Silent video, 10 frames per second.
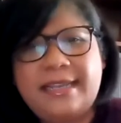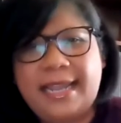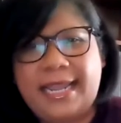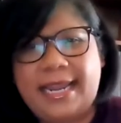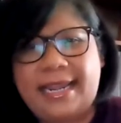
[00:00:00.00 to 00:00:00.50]

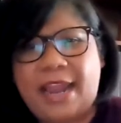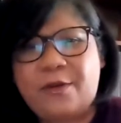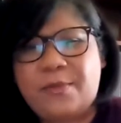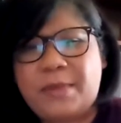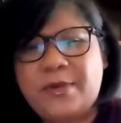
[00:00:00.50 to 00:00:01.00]
And I
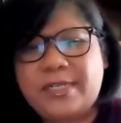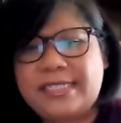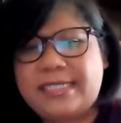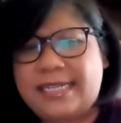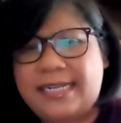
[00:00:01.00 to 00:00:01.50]
remember
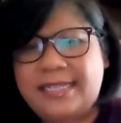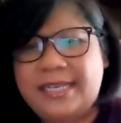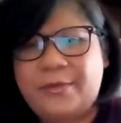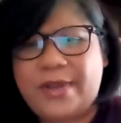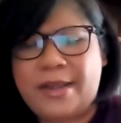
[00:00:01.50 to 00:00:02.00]

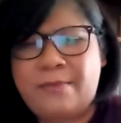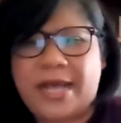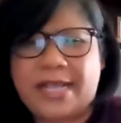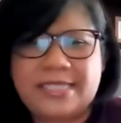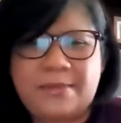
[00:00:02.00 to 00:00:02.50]
distinctly when
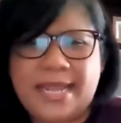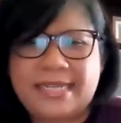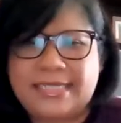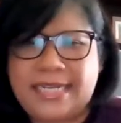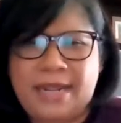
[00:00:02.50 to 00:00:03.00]
Boston
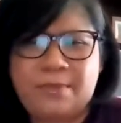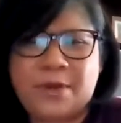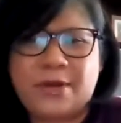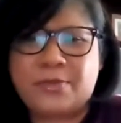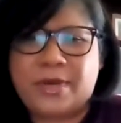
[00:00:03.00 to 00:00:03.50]
Magazine named
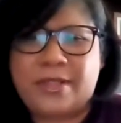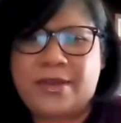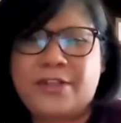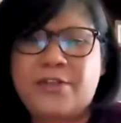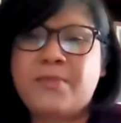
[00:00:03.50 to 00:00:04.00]
her as one of the
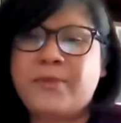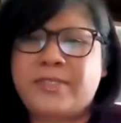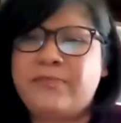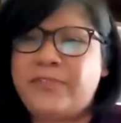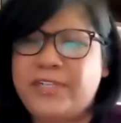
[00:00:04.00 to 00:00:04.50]
100
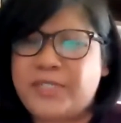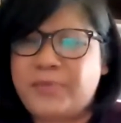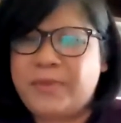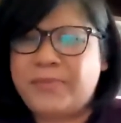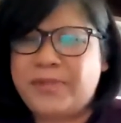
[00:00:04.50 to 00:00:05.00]
most
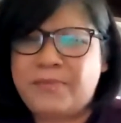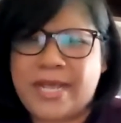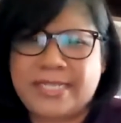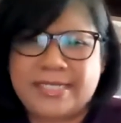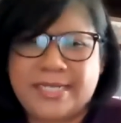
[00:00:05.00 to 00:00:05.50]
influential people in
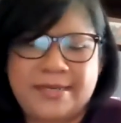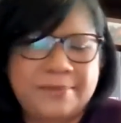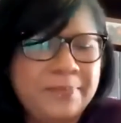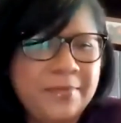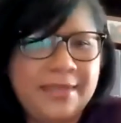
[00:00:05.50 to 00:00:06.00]

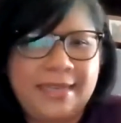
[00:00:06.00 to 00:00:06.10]
Boston,